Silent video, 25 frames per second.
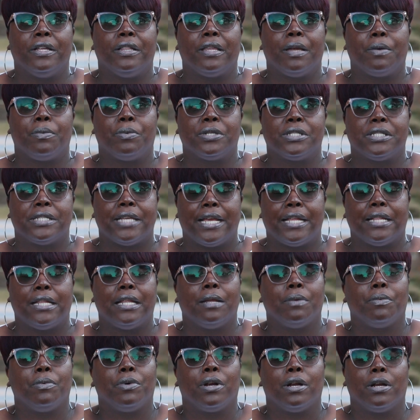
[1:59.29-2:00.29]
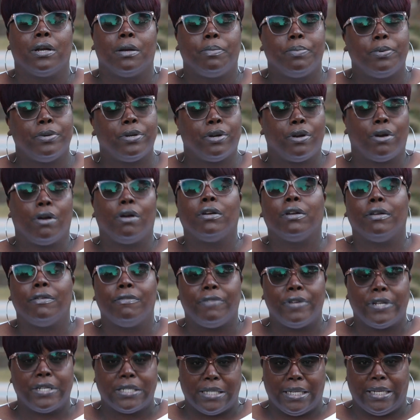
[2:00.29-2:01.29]
they were saying that they were going to put her on the
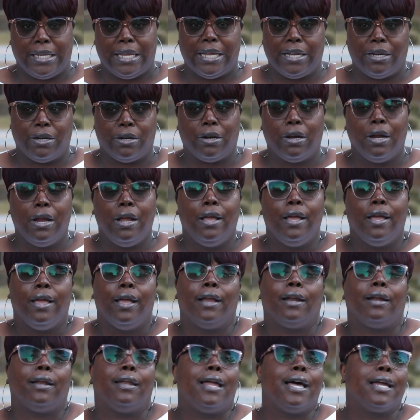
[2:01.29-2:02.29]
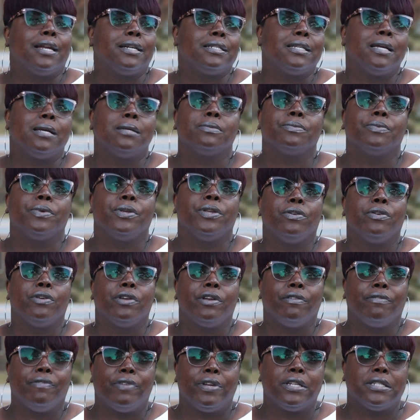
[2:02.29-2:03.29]
ventilator. And a lot of times you
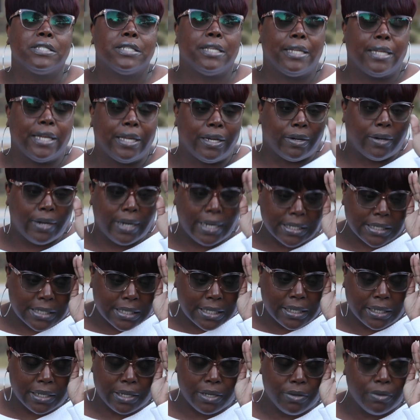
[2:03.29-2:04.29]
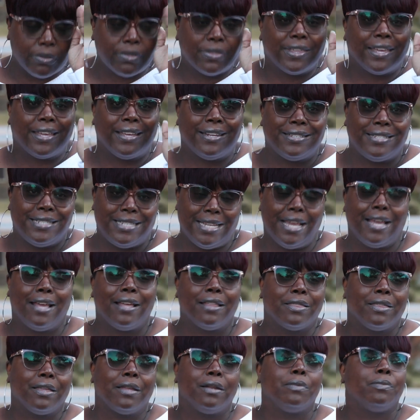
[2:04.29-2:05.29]
hear ventilator, instantly you think
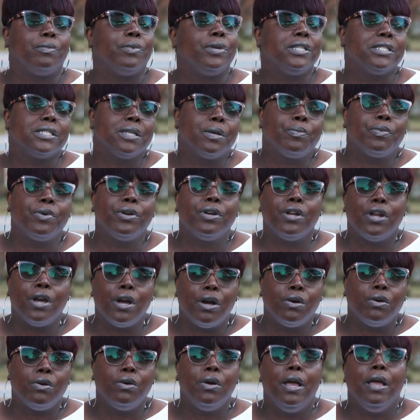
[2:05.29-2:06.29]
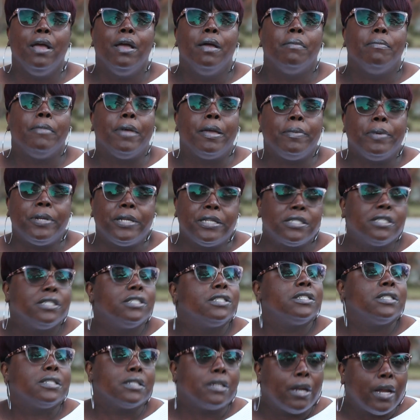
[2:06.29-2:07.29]
death. And we said, well, no, maybe this
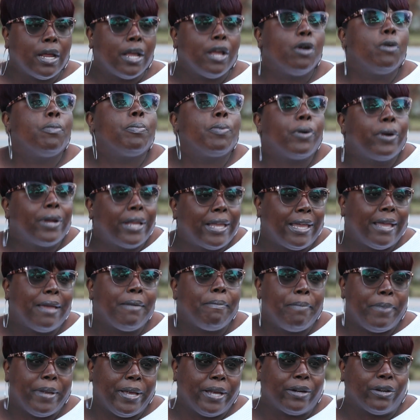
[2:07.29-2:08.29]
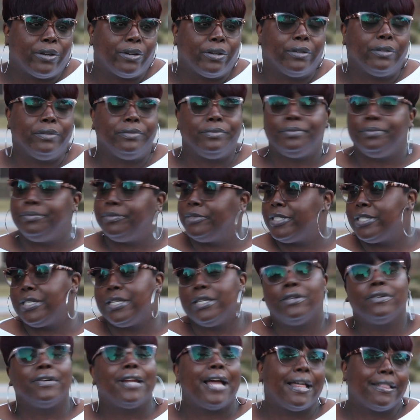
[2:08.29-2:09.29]
is just going to help her get better.
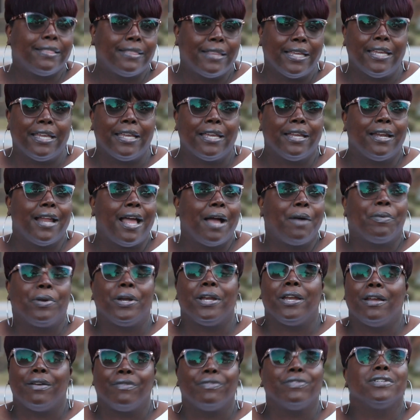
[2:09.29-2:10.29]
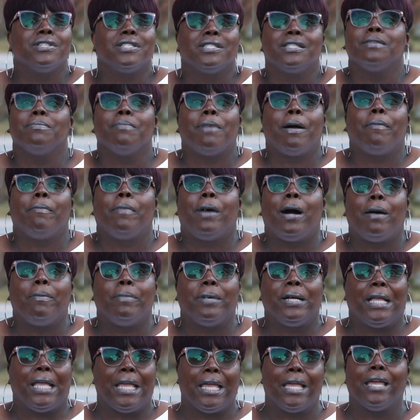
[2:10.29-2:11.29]
Still not thinking I would never see my
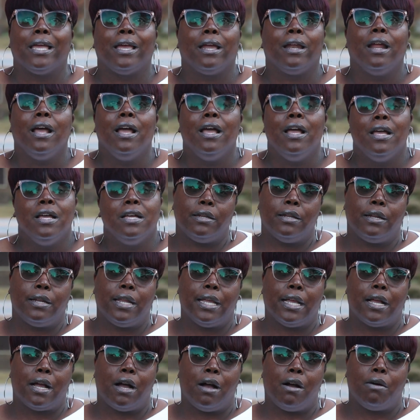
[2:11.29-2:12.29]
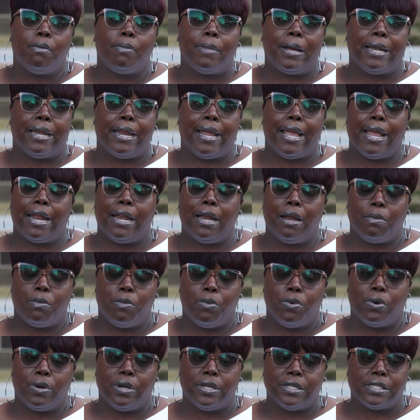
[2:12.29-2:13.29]
mom again. They called my dad that
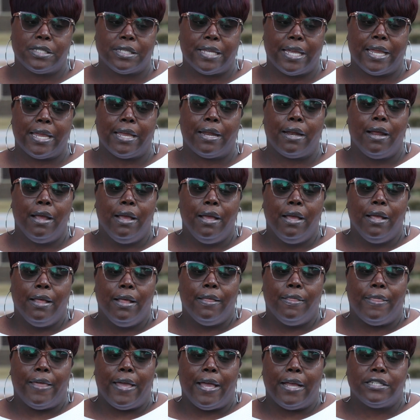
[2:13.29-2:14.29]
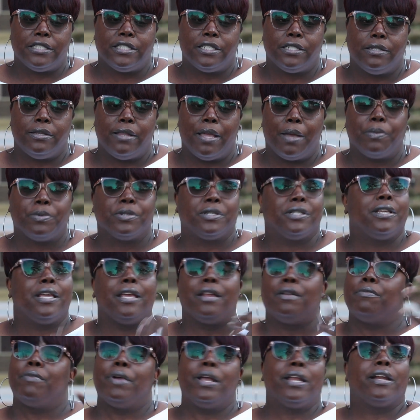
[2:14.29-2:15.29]
morning saying that they was
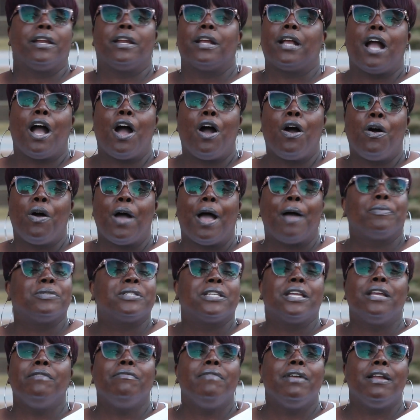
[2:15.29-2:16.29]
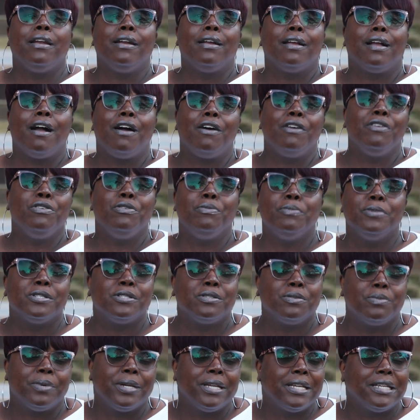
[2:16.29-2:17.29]
getting ready to call. I was getting ready to call you,
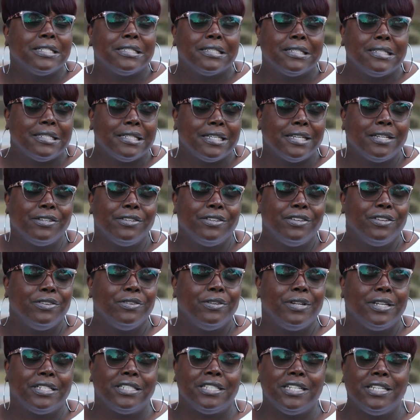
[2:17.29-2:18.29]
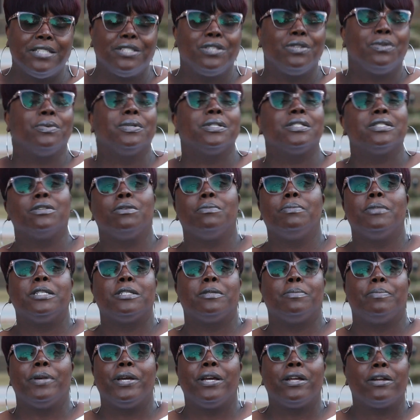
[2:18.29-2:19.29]
Mr. Wiggins, and tell you that she's doing so
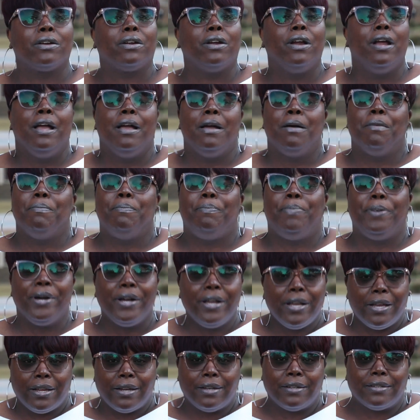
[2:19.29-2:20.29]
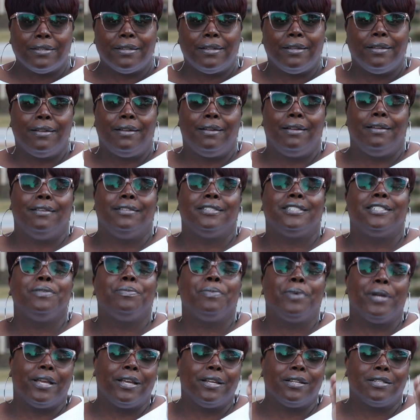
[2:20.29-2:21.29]
much better, but she
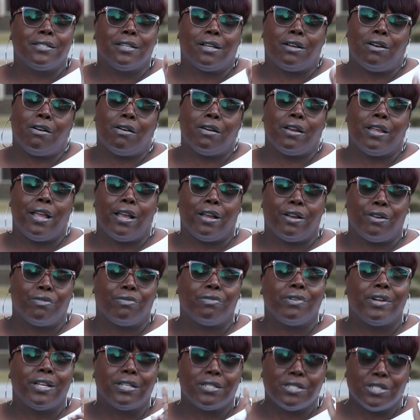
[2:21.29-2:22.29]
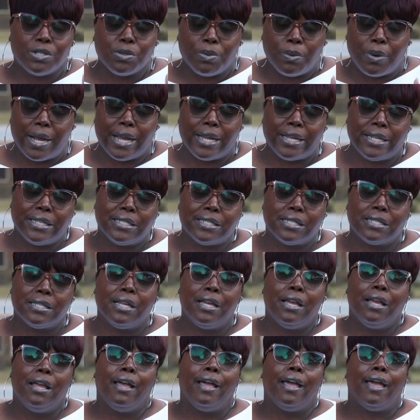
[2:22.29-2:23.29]
went into cardiac arrest twice,
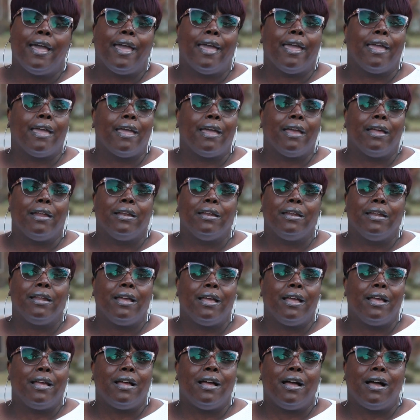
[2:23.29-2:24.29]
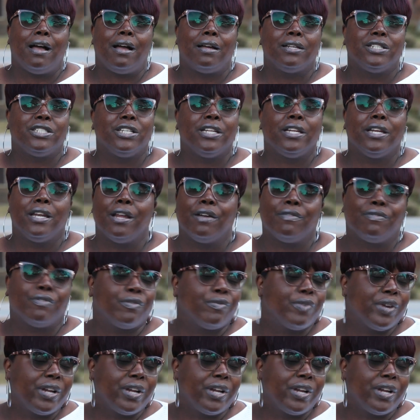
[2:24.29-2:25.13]
and she never